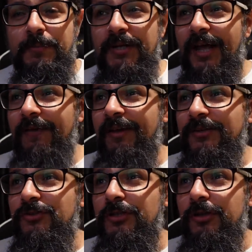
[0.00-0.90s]
but I've
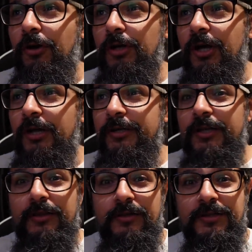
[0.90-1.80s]
actually got
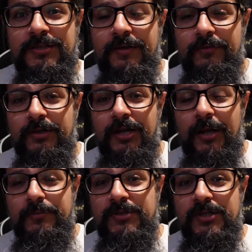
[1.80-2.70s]
137
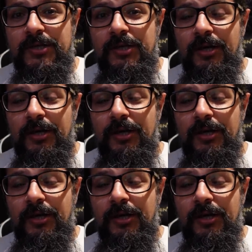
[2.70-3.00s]
grams